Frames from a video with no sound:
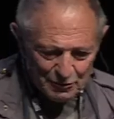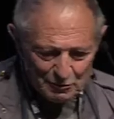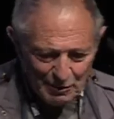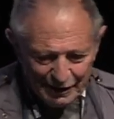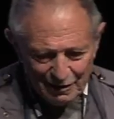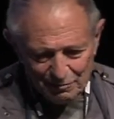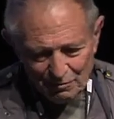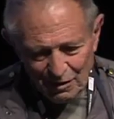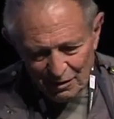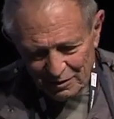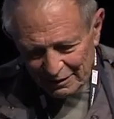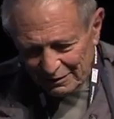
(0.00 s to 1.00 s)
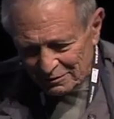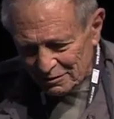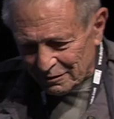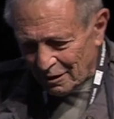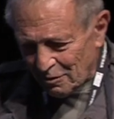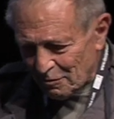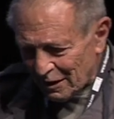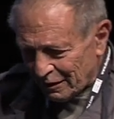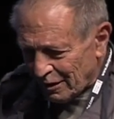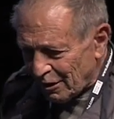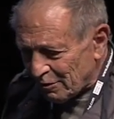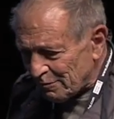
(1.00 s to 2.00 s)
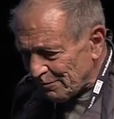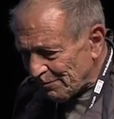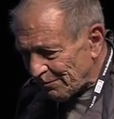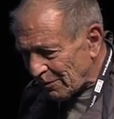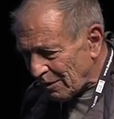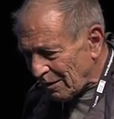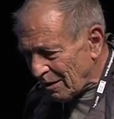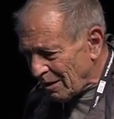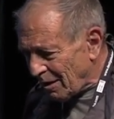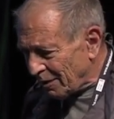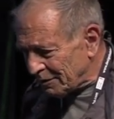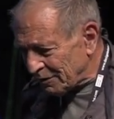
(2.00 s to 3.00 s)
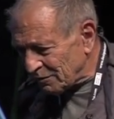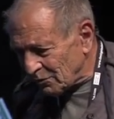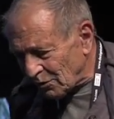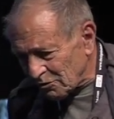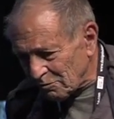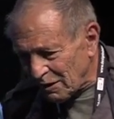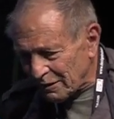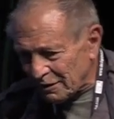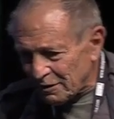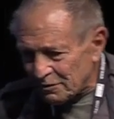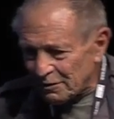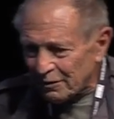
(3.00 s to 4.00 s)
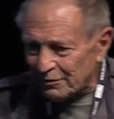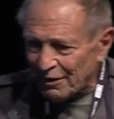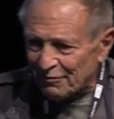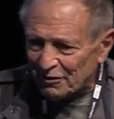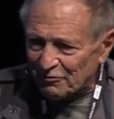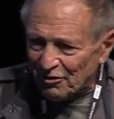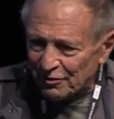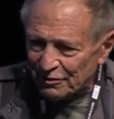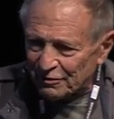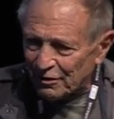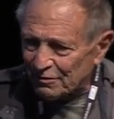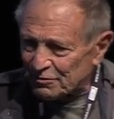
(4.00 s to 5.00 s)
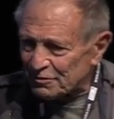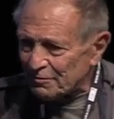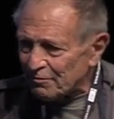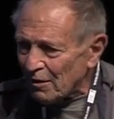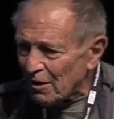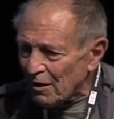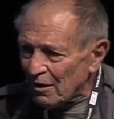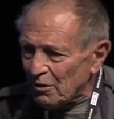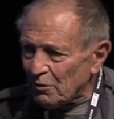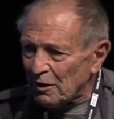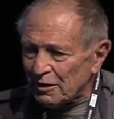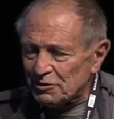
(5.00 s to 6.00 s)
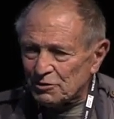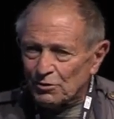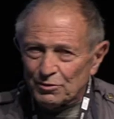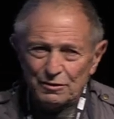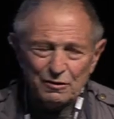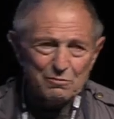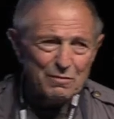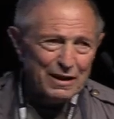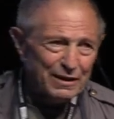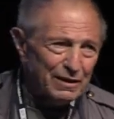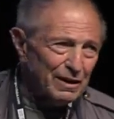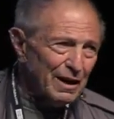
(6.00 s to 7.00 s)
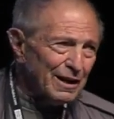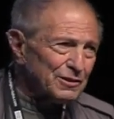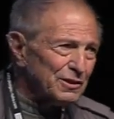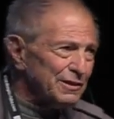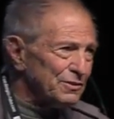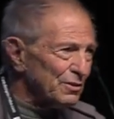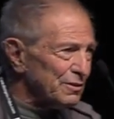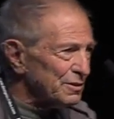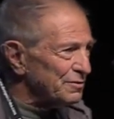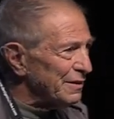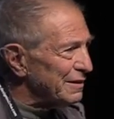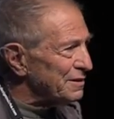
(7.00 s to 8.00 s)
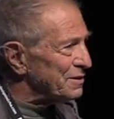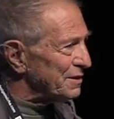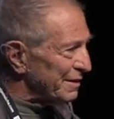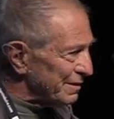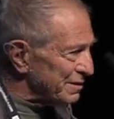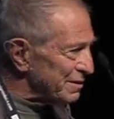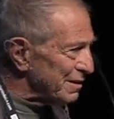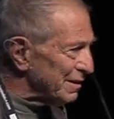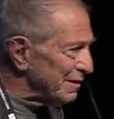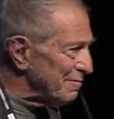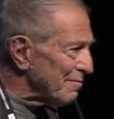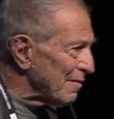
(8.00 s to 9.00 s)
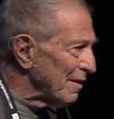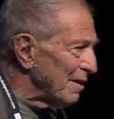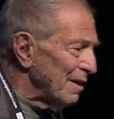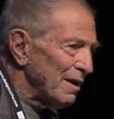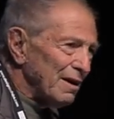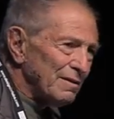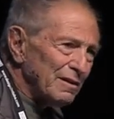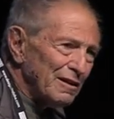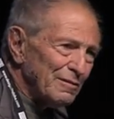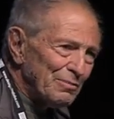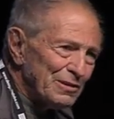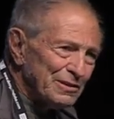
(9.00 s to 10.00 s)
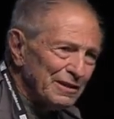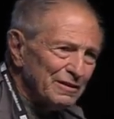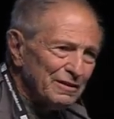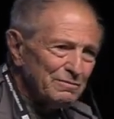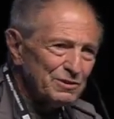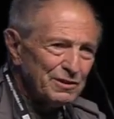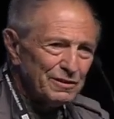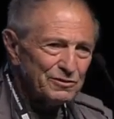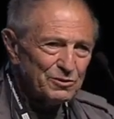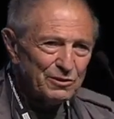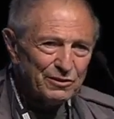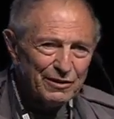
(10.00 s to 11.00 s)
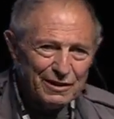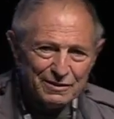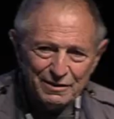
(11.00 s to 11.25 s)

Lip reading: to pack up my things and go back home. I didn't want to make ethnographic photographs, when I saw that the men actually took this very seriously and that they presented themselves with great